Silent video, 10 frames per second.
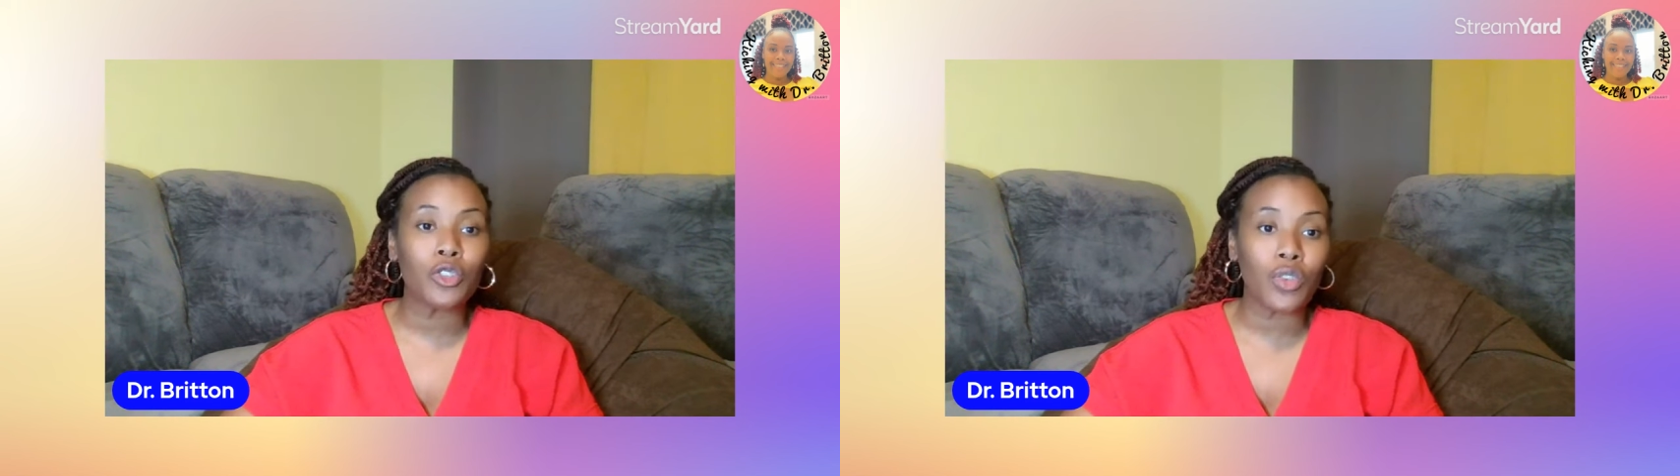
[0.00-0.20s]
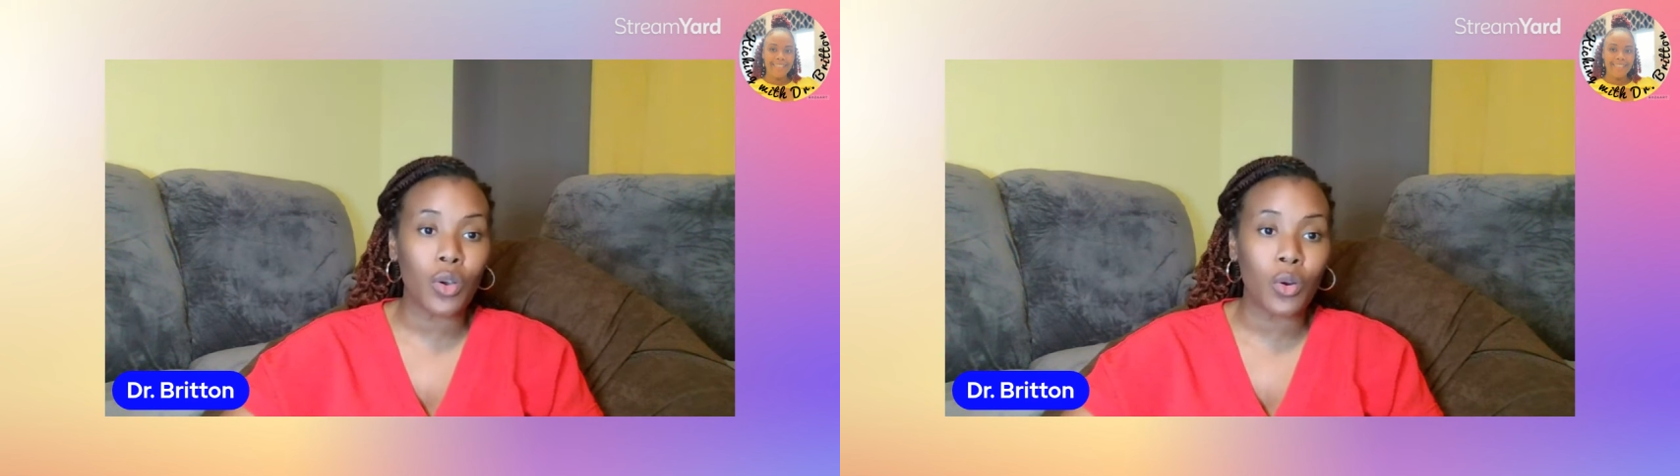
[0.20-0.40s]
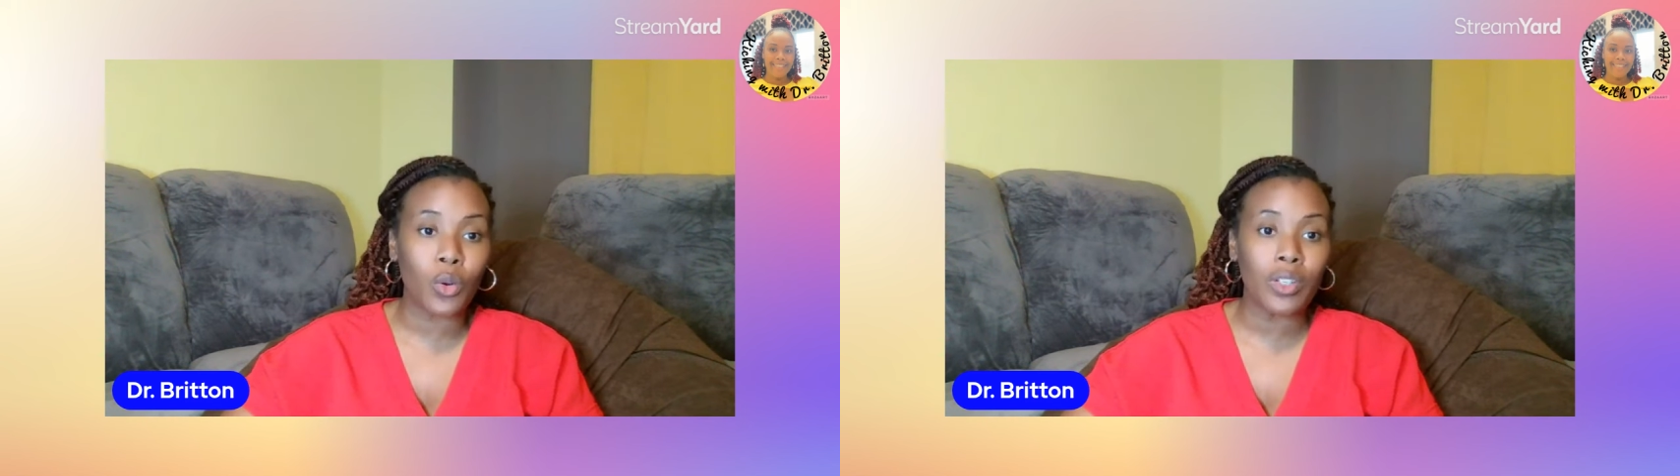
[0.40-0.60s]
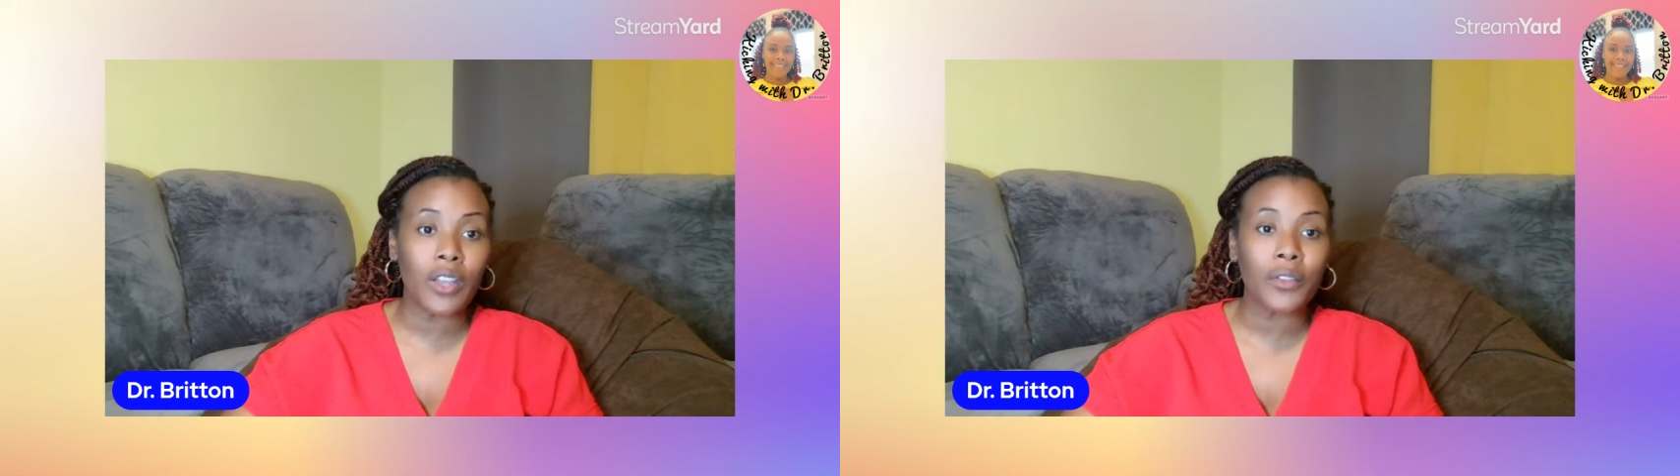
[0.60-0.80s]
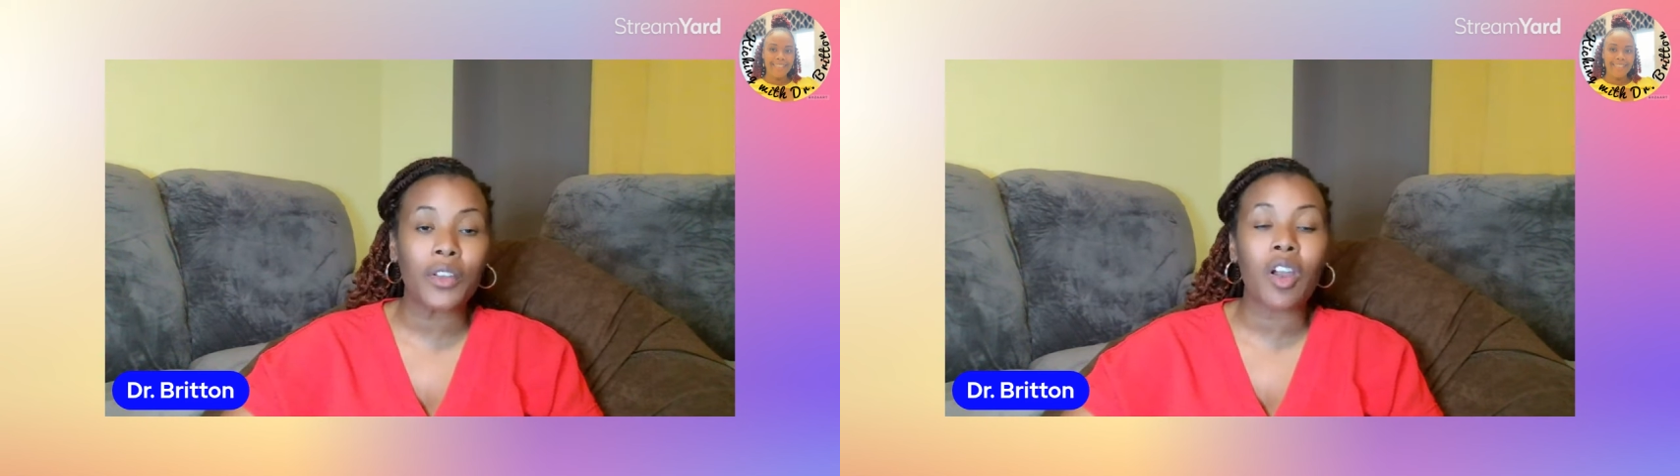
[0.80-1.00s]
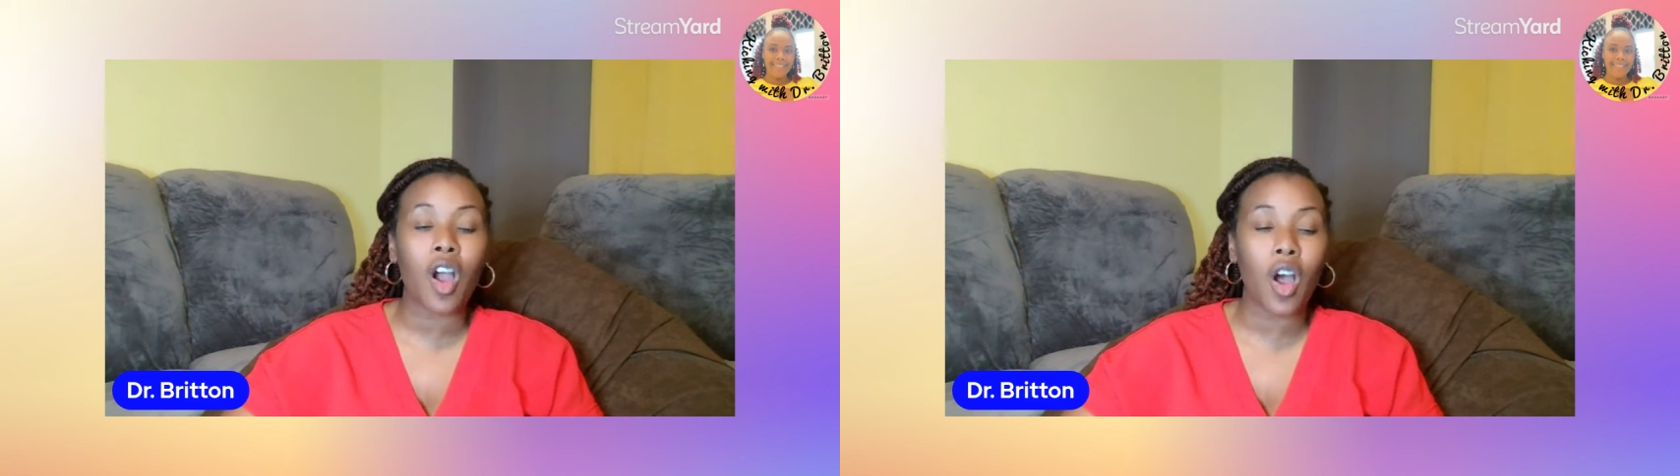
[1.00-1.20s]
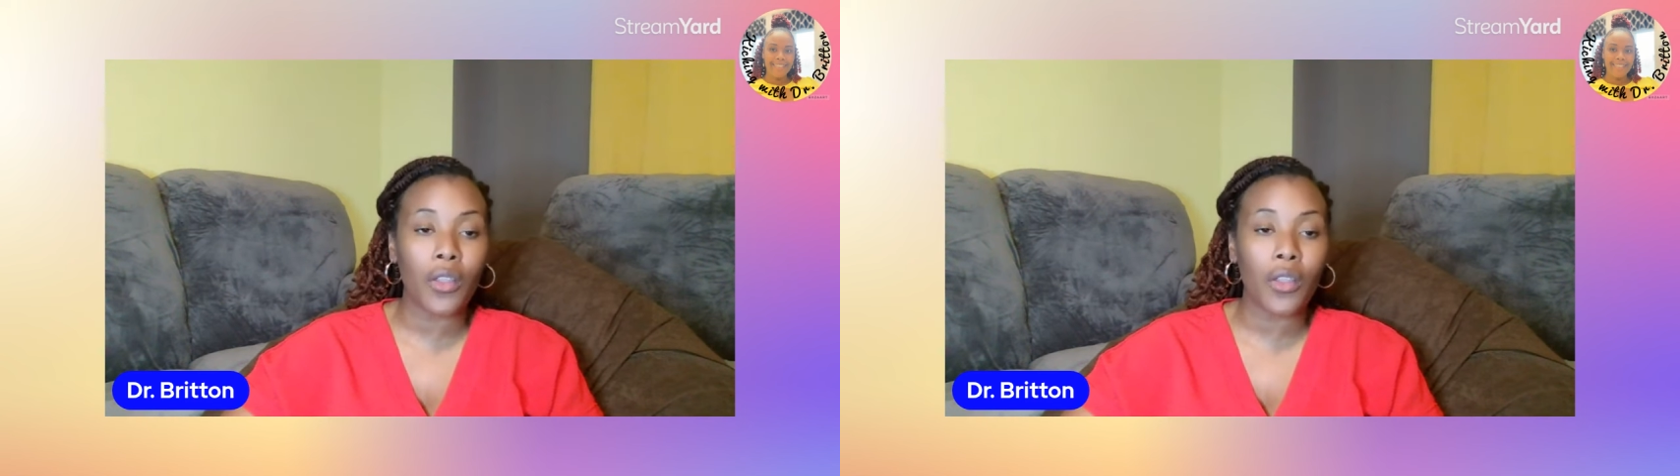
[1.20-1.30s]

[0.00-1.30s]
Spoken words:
to know that there are